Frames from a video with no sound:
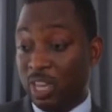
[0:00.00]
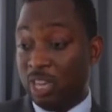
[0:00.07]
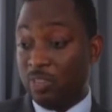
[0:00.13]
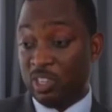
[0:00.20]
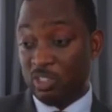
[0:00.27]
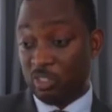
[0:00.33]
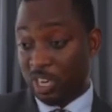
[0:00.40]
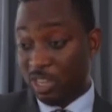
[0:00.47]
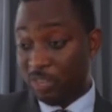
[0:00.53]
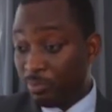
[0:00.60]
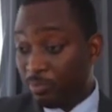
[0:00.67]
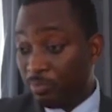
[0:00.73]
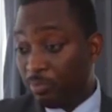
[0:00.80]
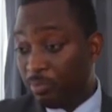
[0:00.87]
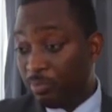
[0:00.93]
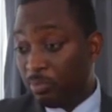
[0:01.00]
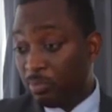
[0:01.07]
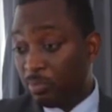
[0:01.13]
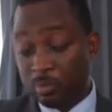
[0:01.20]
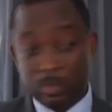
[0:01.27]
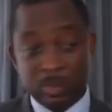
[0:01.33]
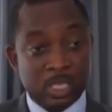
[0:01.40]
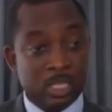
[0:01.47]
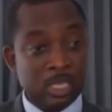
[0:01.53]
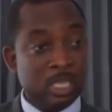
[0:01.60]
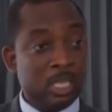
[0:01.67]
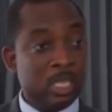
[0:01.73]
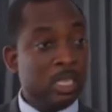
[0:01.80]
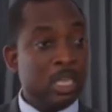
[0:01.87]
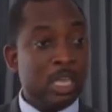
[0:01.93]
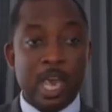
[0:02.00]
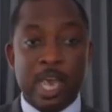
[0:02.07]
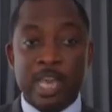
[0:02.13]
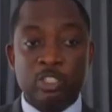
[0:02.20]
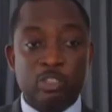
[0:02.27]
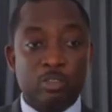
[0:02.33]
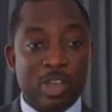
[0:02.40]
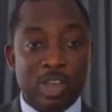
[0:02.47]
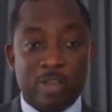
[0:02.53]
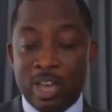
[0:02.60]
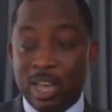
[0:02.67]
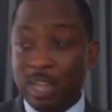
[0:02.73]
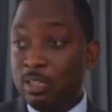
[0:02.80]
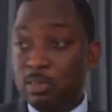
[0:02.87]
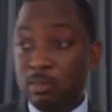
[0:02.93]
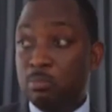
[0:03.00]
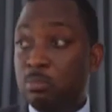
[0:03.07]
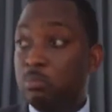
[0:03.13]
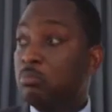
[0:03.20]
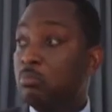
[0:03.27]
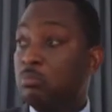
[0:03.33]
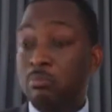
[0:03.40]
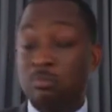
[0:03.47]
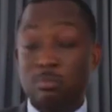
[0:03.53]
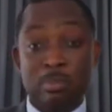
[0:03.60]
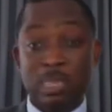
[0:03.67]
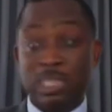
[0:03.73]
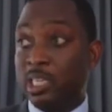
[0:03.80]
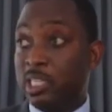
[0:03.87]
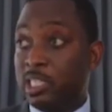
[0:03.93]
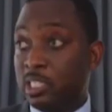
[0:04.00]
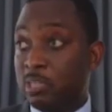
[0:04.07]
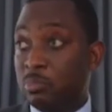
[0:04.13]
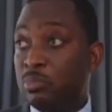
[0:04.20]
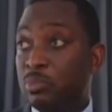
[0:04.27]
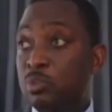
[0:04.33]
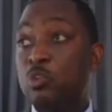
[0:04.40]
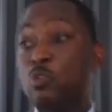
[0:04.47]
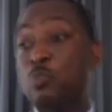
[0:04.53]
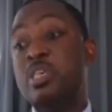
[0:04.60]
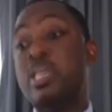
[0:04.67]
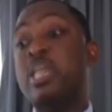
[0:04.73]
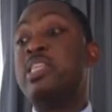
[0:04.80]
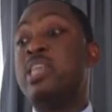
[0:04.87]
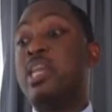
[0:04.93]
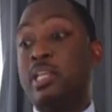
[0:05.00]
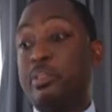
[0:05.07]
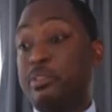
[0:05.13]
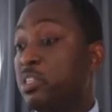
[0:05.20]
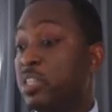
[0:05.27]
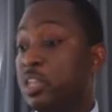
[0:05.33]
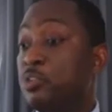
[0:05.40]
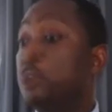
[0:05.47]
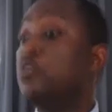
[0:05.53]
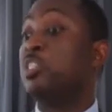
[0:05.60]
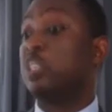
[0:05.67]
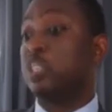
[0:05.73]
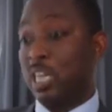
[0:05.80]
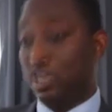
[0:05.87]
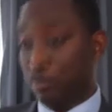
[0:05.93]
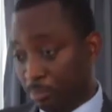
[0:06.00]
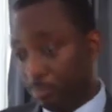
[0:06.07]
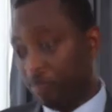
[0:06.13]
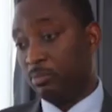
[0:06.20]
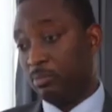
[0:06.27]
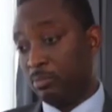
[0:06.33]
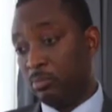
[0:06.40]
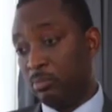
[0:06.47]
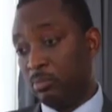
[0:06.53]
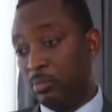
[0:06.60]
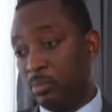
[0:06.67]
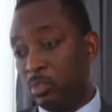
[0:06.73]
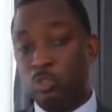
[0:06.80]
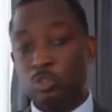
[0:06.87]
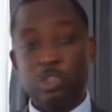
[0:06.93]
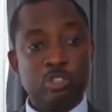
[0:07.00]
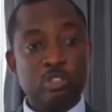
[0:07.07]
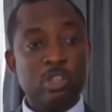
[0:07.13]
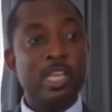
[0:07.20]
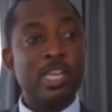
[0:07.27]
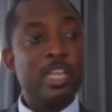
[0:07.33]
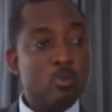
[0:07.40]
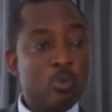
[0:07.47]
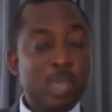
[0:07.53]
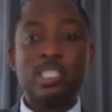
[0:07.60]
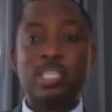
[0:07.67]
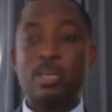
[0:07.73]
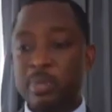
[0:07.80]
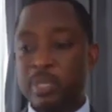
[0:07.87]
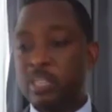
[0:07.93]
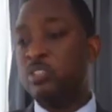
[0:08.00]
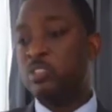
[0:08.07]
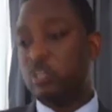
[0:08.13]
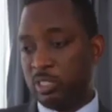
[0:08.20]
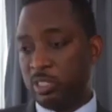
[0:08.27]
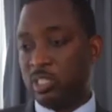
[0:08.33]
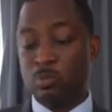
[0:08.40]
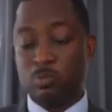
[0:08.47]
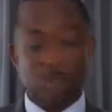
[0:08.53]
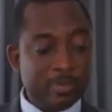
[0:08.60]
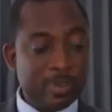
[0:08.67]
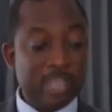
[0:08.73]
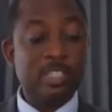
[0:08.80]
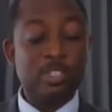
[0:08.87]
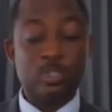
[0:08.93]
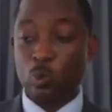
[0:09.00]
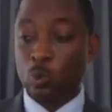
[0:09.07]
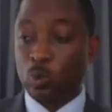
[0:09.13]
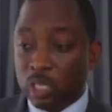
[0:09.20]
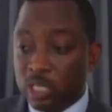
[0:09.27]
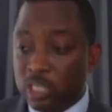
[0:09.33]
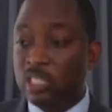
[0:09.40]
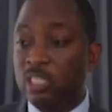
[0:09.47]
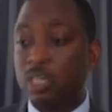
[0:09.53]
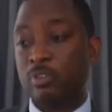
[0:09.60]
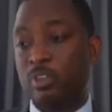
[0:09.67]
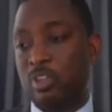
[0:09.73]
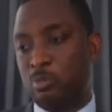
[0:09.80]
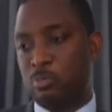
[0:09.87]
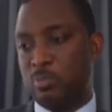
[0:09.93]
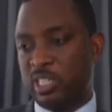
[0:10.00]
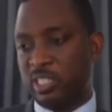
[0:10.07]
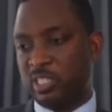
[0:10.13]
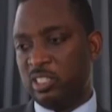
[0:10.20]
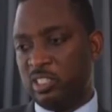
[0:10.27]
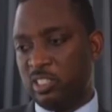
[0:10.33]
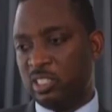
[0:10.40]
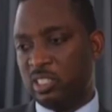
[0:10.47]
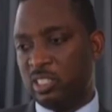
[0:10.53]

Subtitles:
and thrive. And survival mechanism could be any other thing that you describe to ensure that anyone coming into the system will have access to quality, affordable medicines.